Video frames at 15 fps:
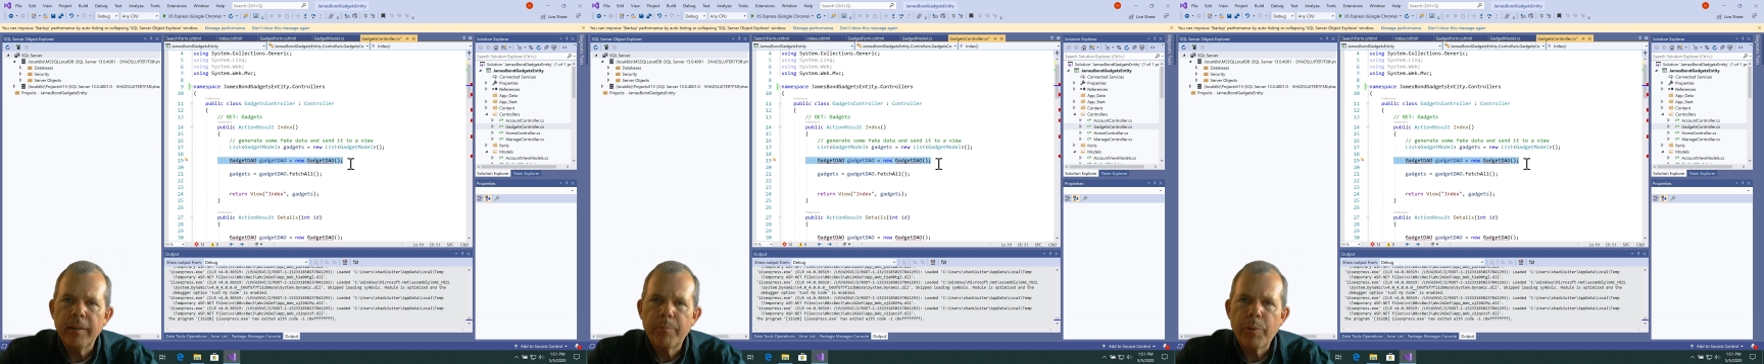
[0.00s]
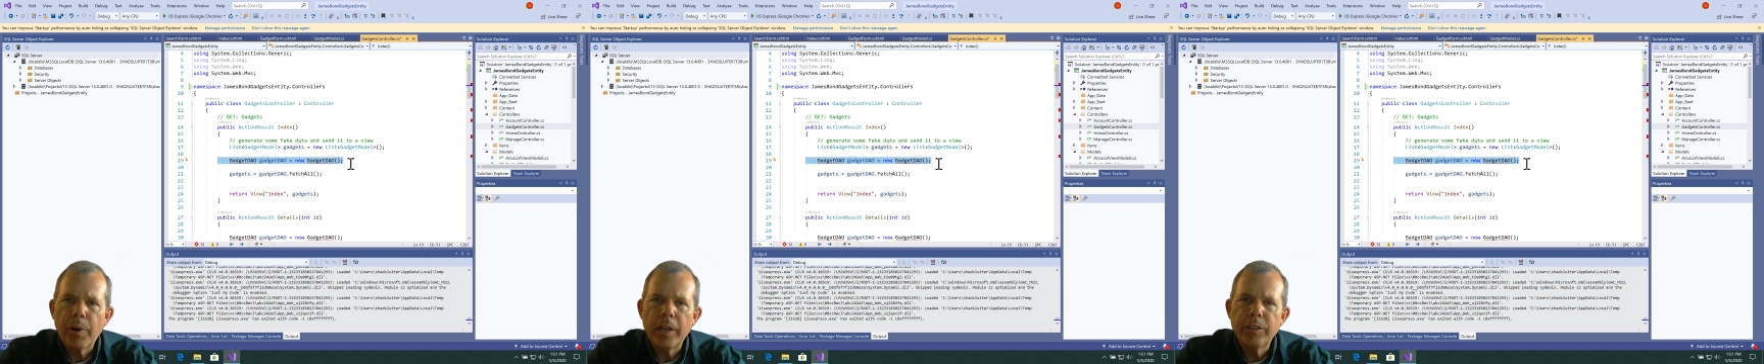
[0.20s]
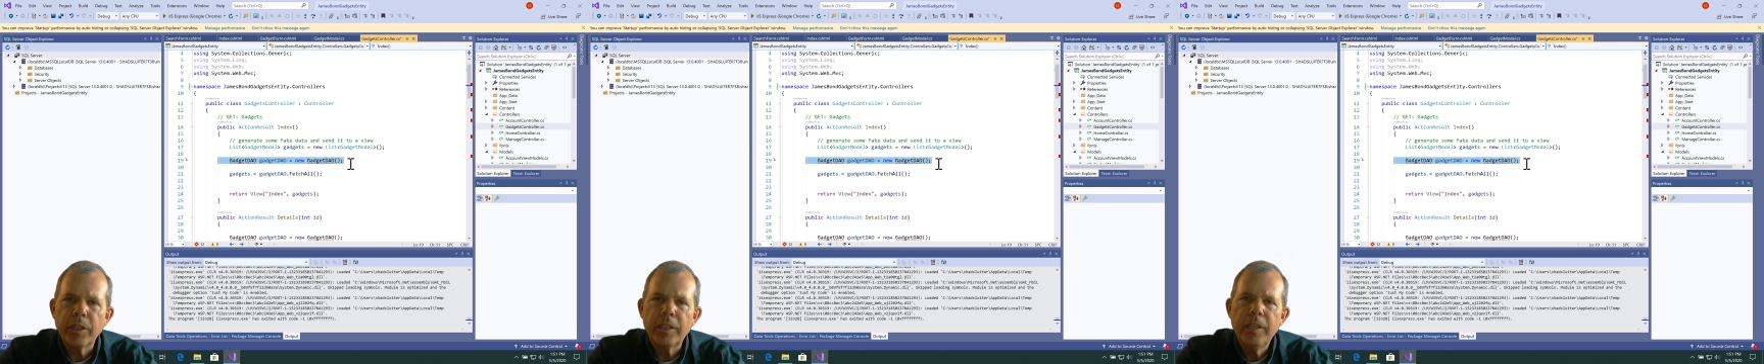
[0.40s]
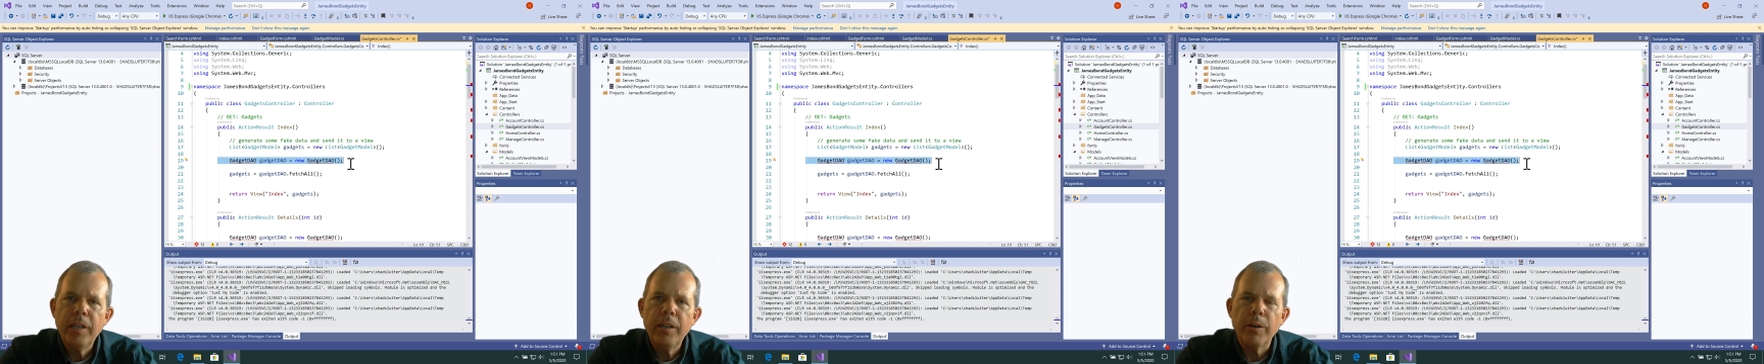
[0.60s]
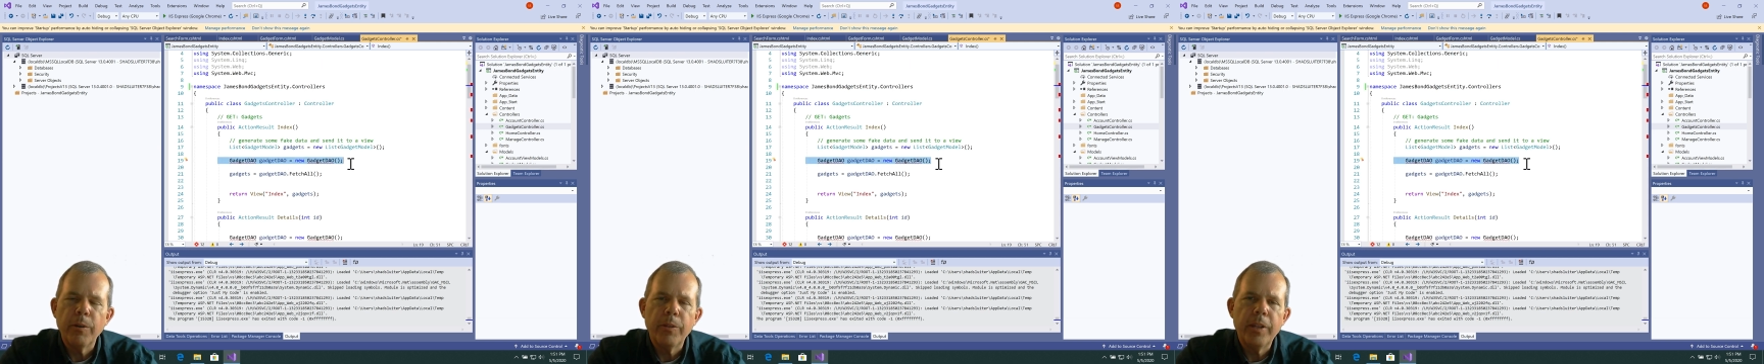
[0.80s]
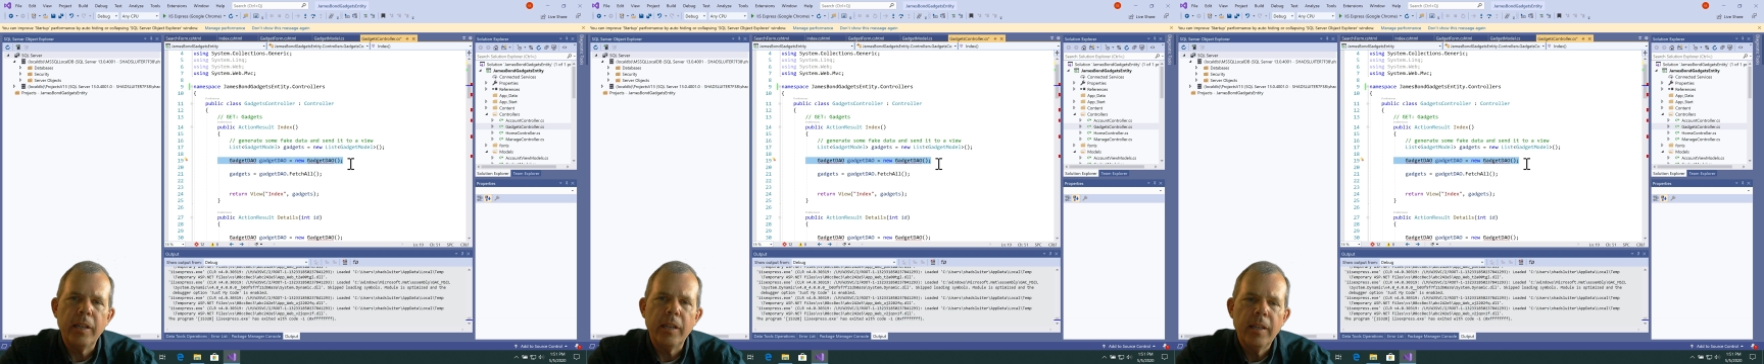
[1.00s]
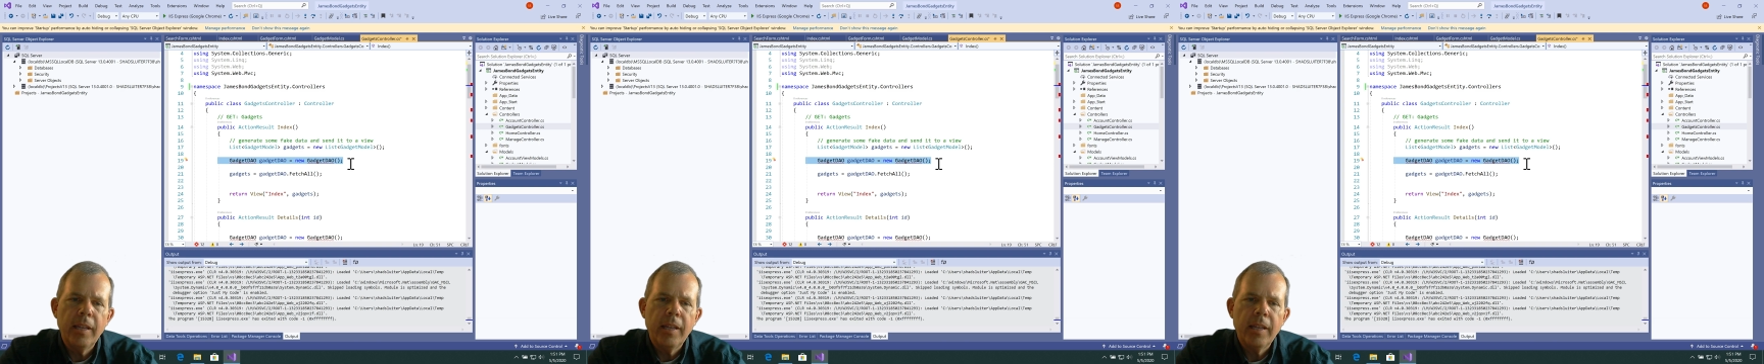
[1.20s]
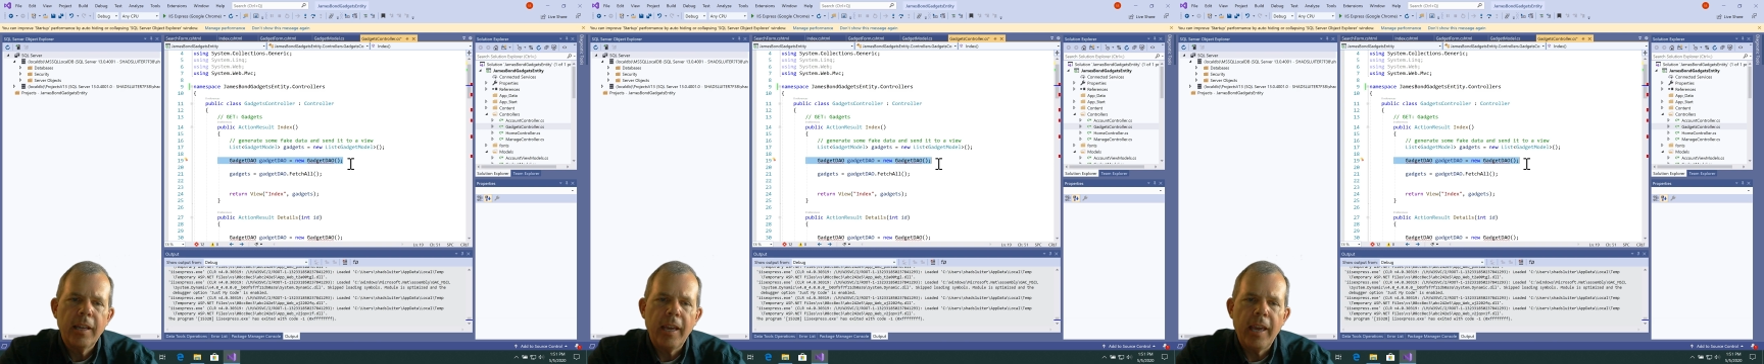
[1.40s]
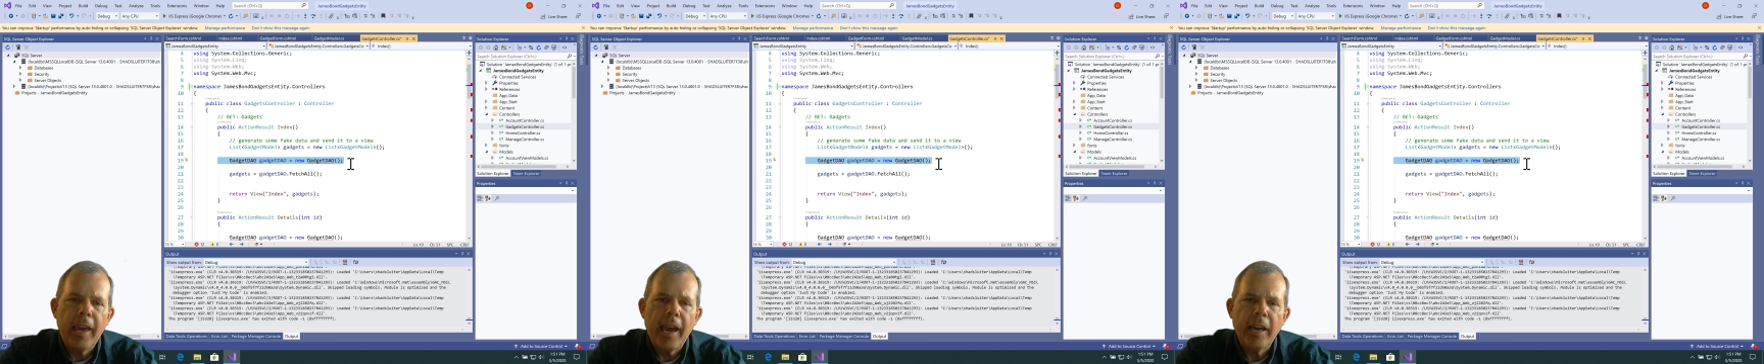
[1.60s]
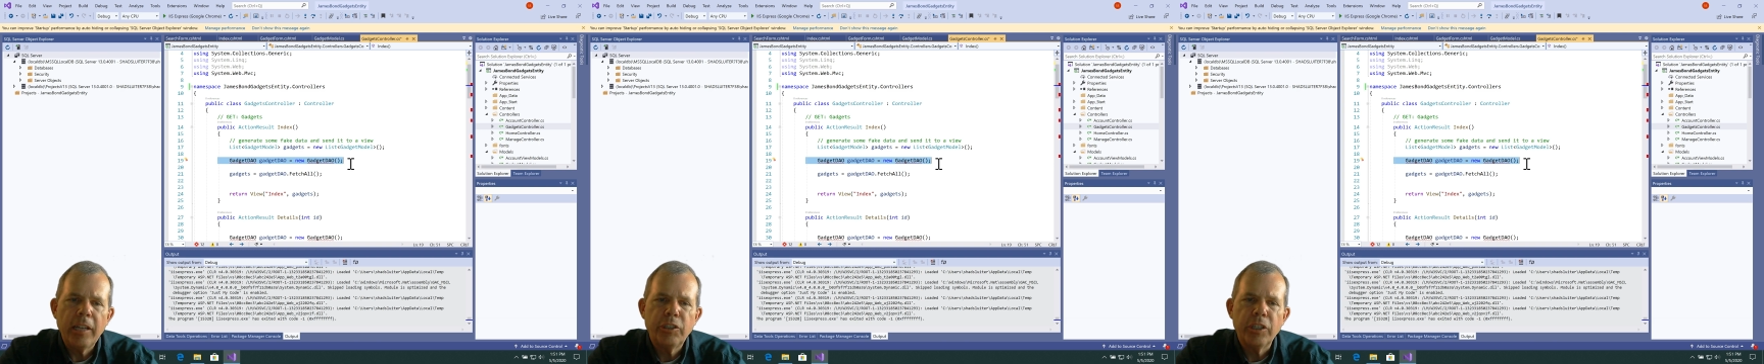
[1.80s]
project here, the
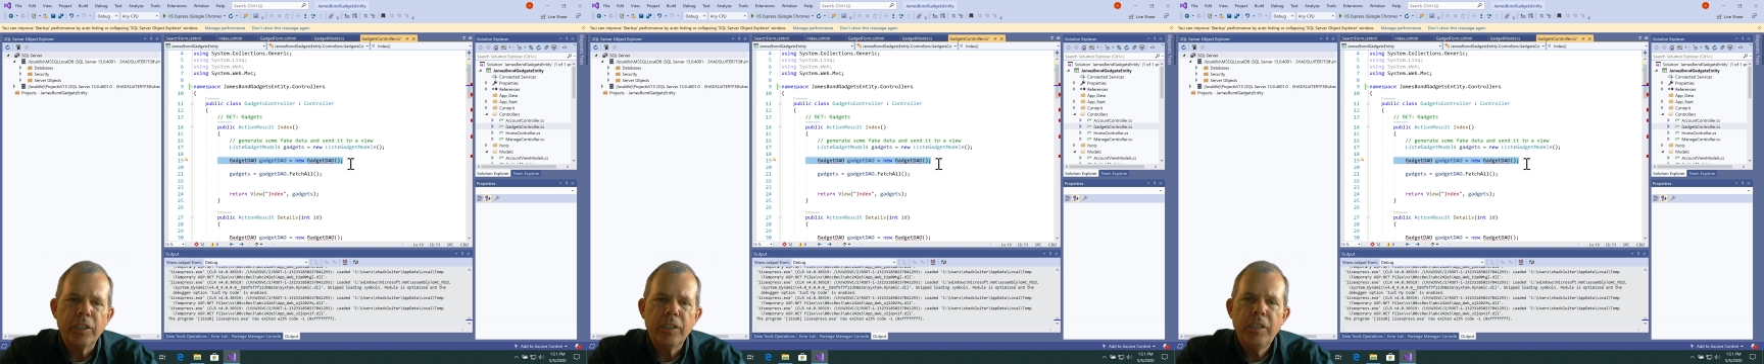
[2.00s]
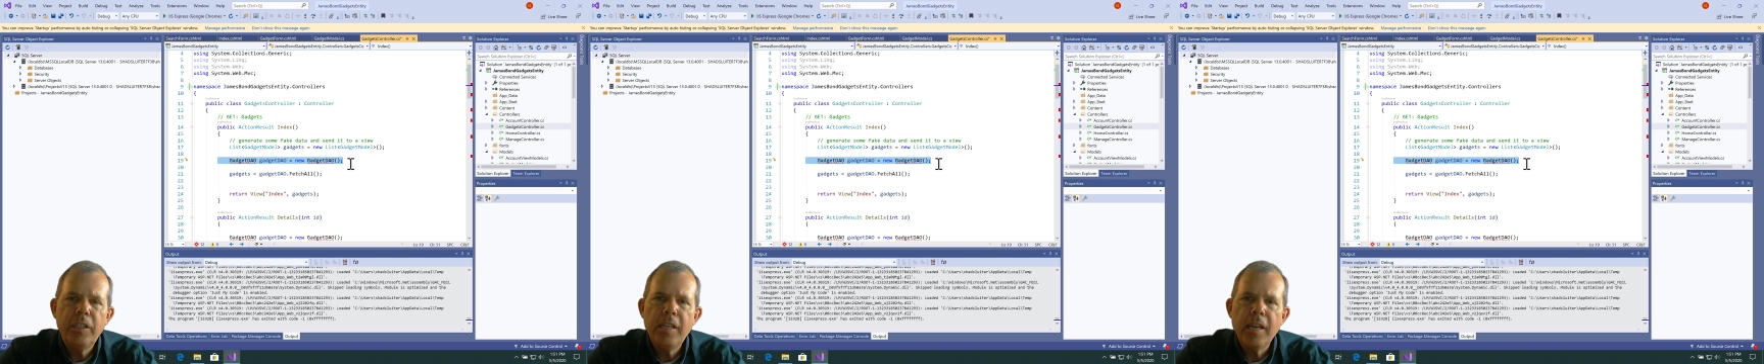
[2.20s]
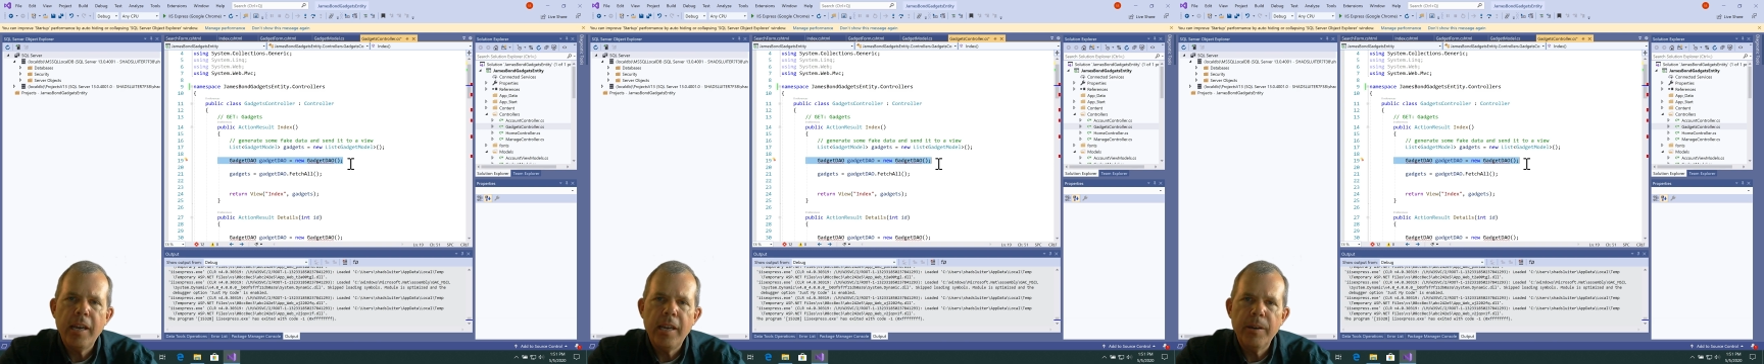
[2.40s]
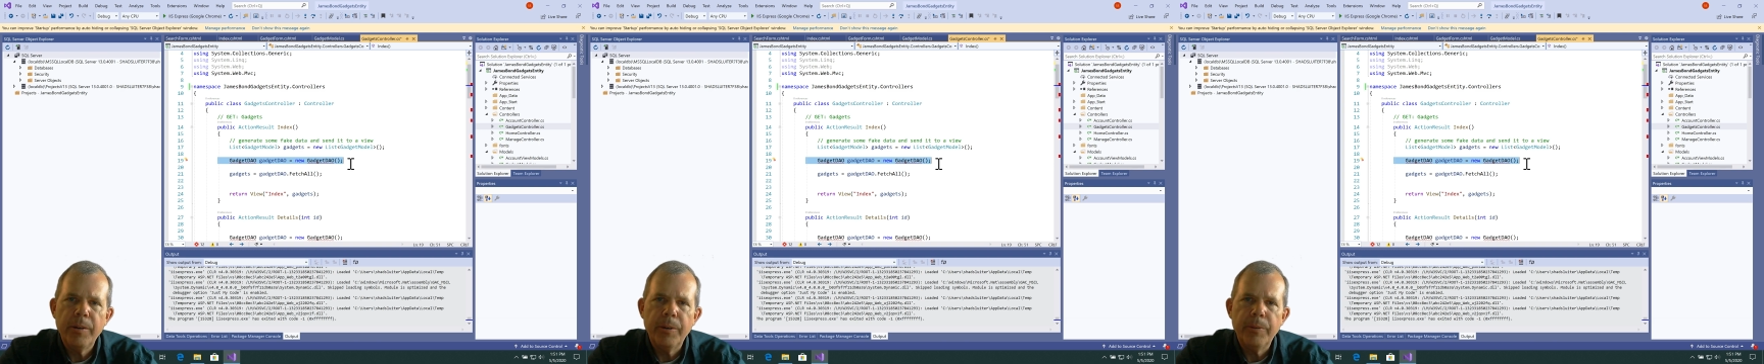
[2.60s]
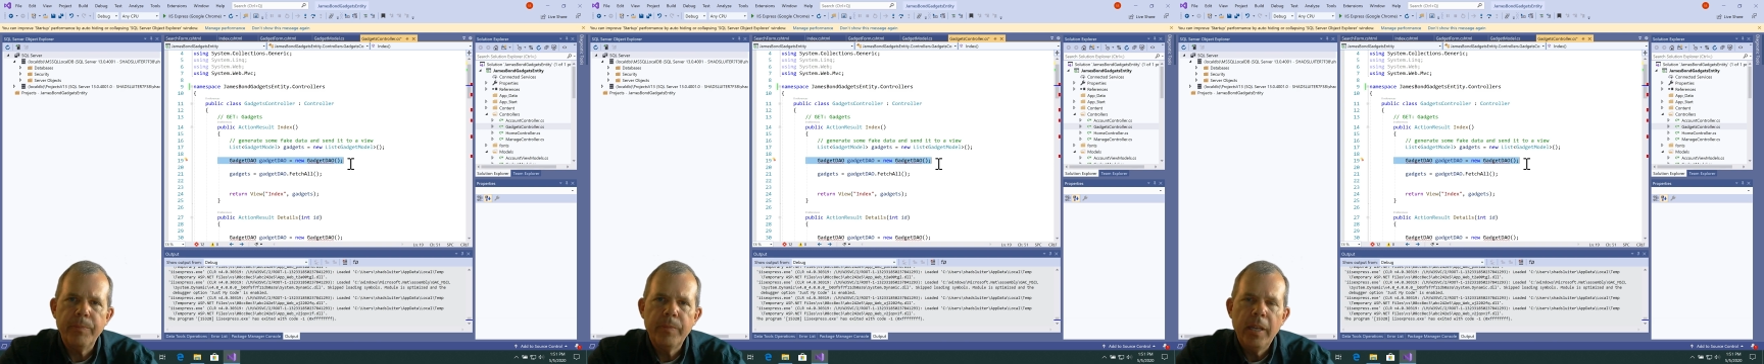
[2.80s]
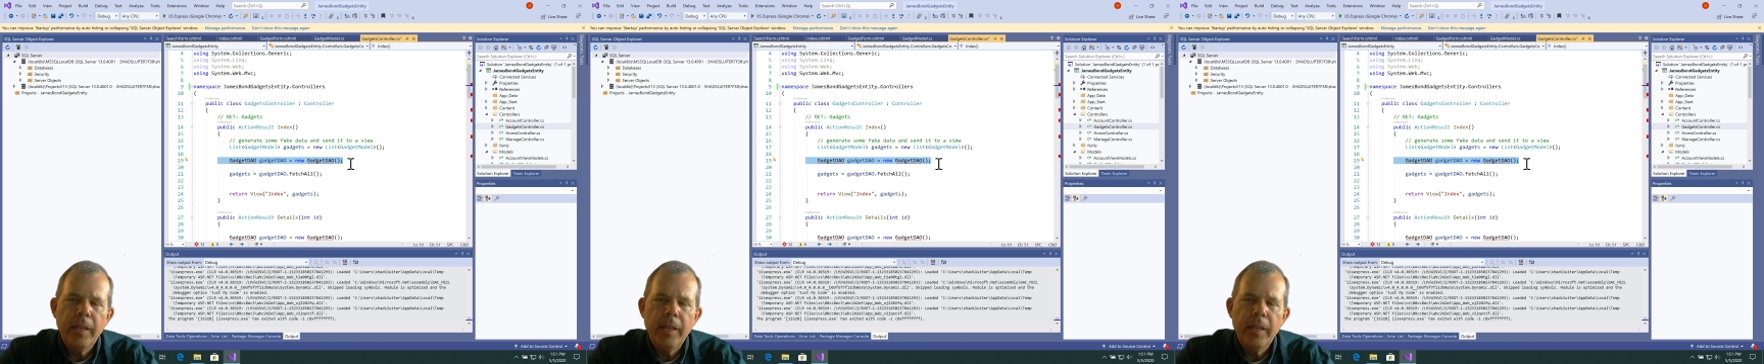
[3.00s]
Gadget DAO.